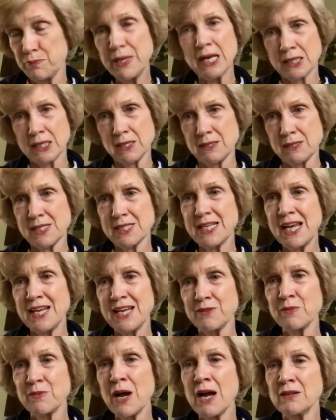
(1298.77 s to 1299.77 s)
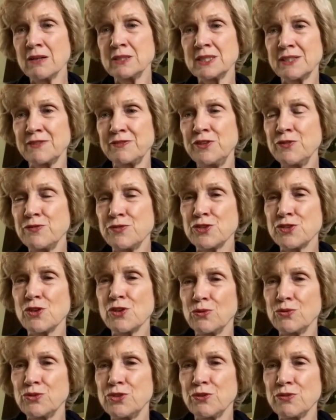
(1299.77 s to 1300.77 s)
plan on staying around if you've
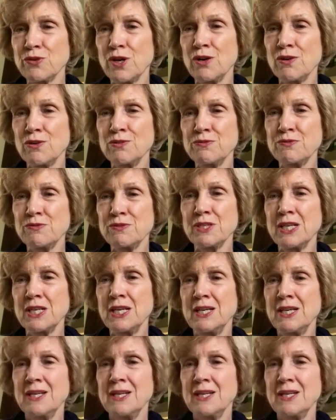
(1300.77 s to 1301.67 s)
sold your own,